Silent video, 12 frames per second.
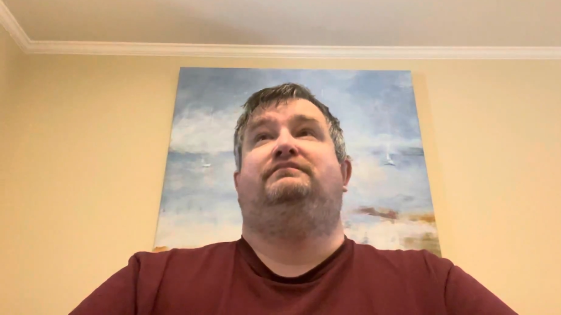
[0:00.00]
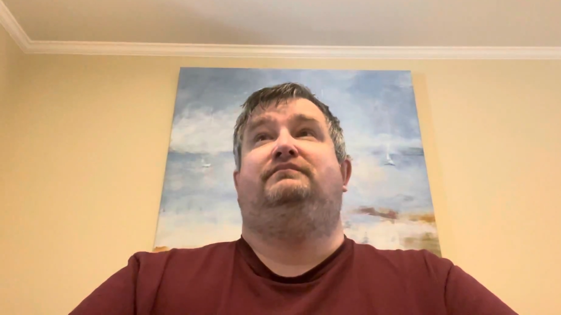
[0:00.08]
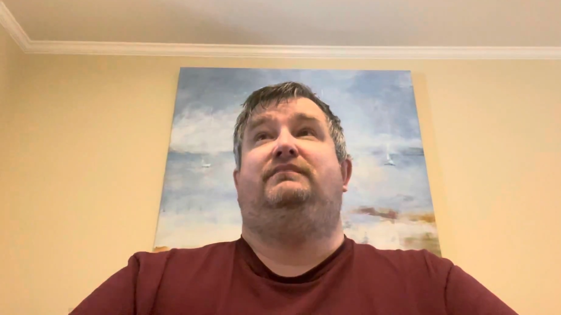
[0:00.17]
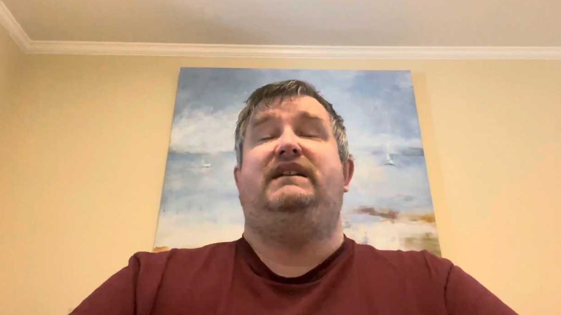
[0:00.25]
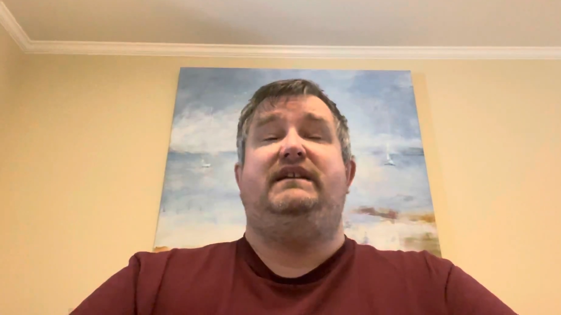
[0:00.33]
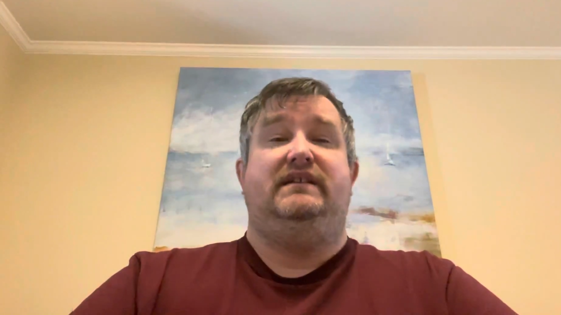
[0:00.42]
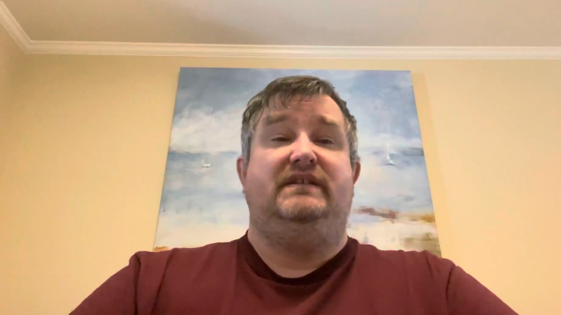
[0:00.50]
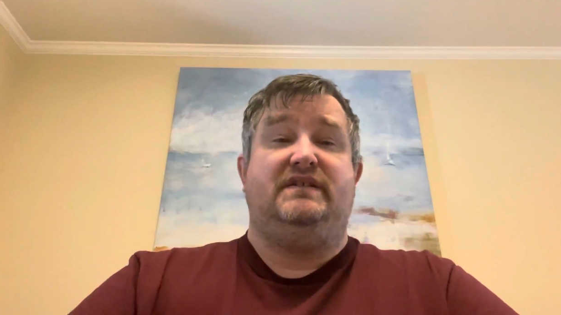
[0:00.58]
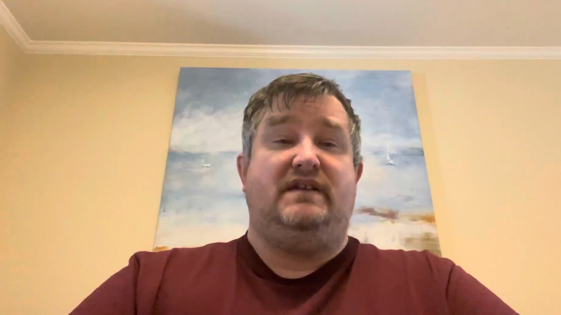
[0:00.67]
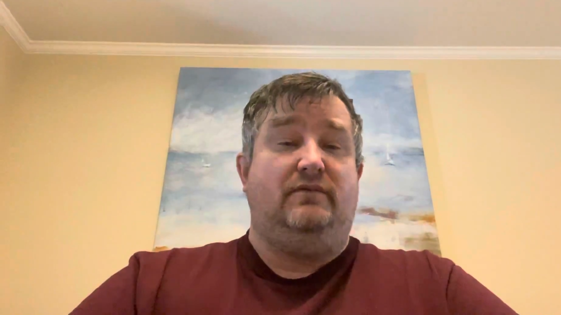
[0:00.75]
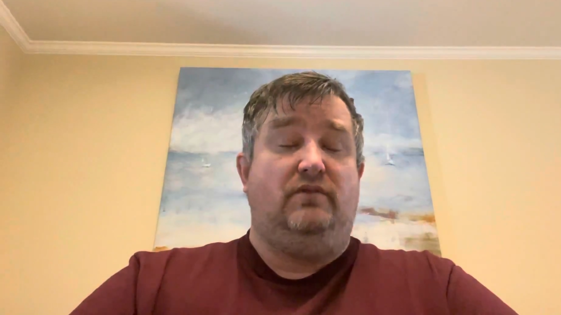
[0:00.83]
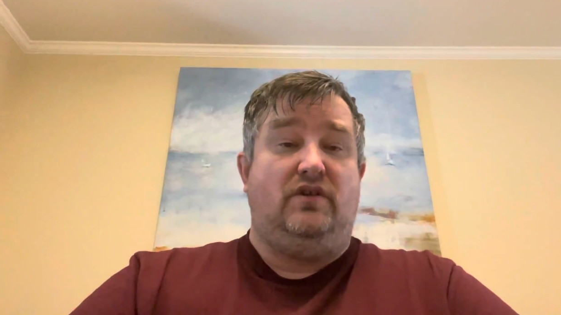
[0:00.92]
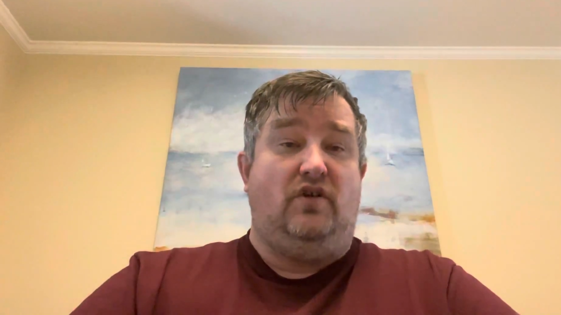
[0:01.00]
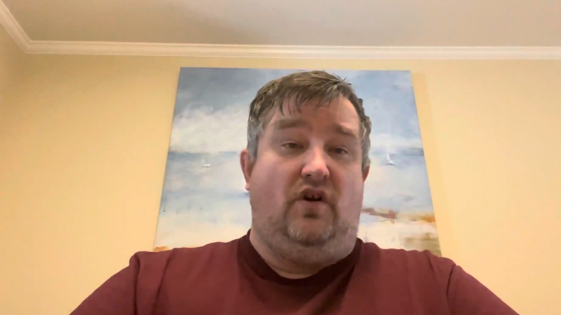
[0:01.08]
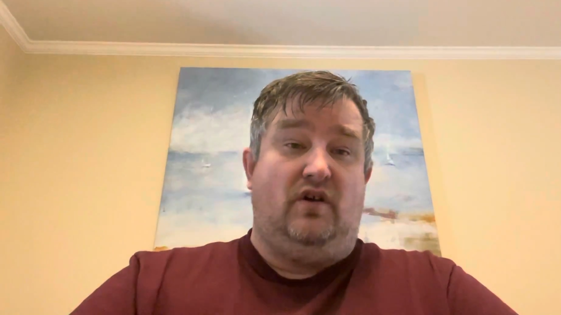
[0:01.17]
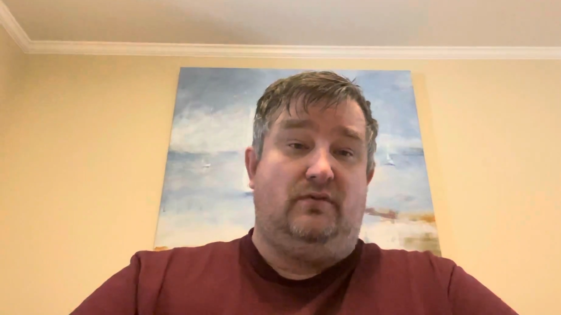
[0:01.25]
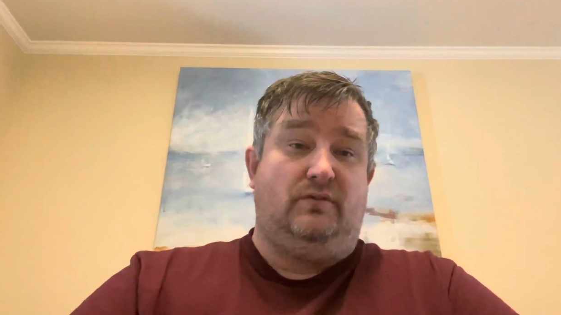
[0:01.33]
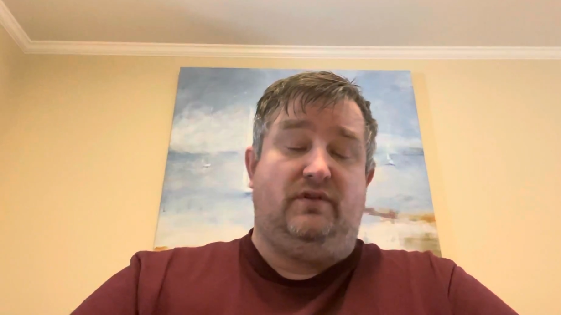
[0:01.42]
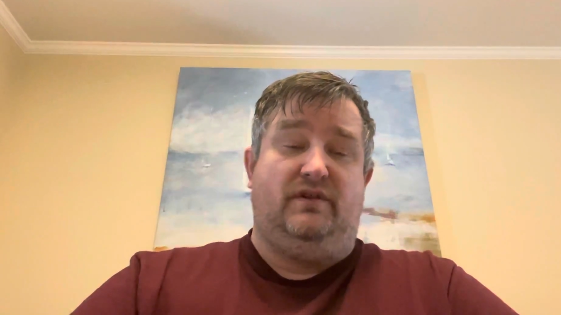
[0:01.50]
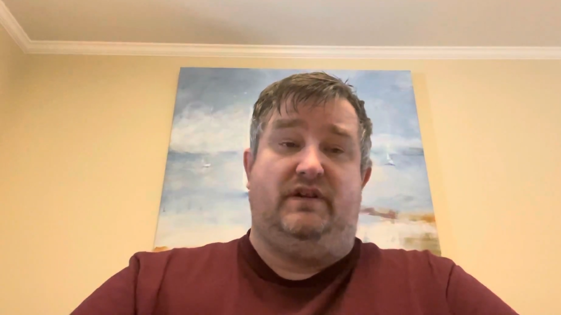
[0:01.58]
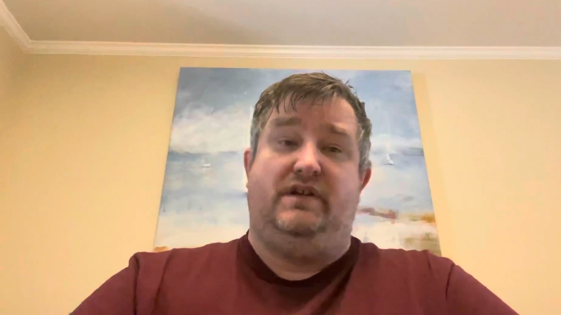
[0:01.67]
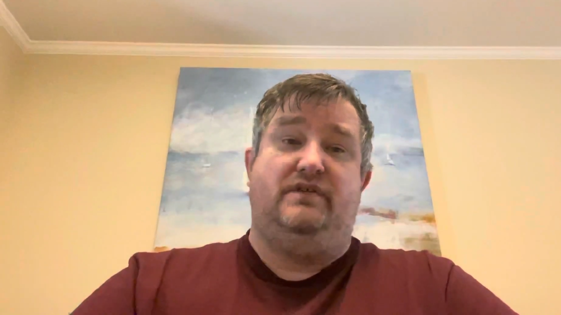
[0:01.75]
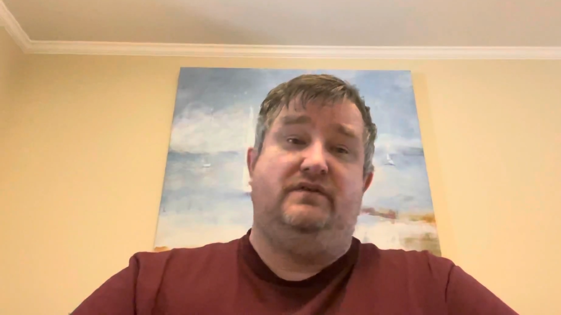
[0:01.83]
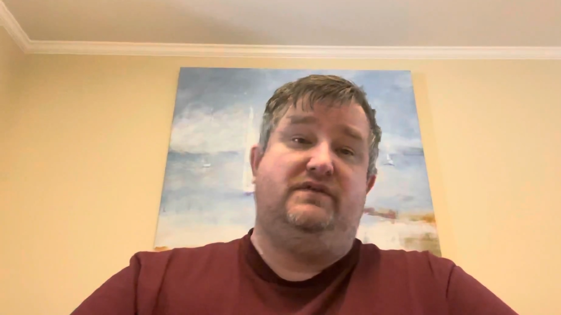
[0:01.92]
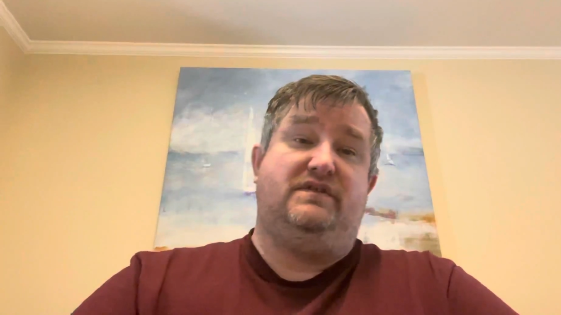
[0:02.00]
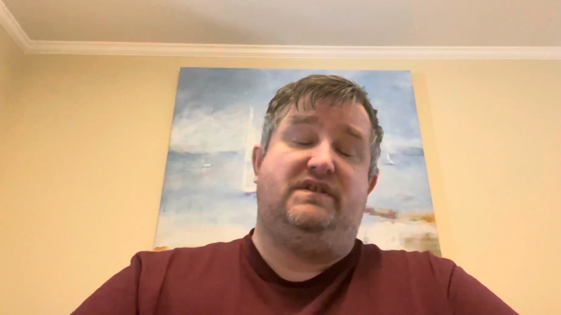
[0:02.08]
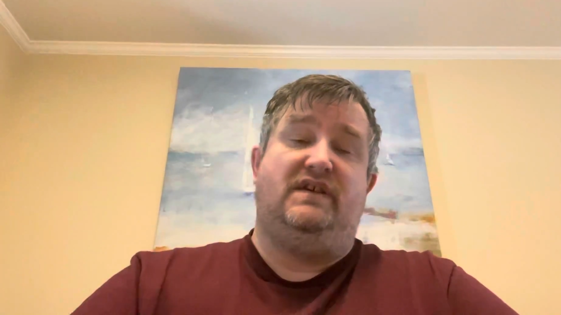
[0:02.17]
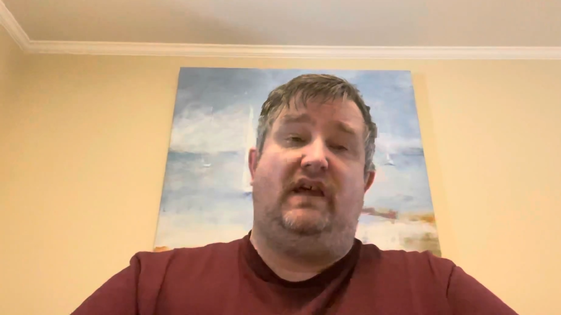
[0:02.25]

We need to decide what car we're going to use